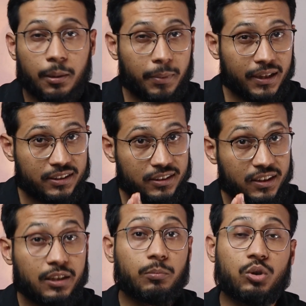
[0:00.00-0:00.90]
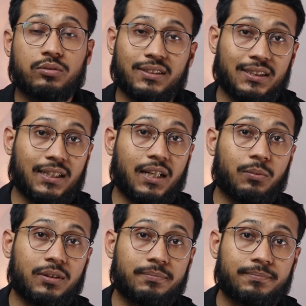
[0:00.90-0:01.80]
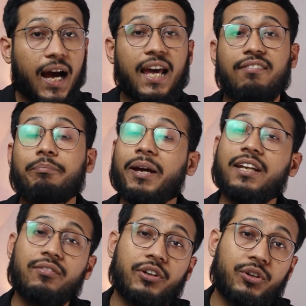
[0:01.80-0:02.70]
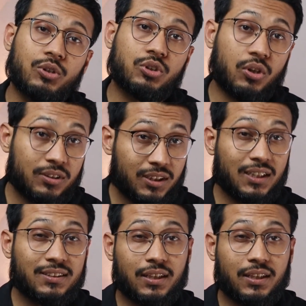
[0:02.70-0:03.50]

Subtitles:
but it's the most versatile one. I have many videos on these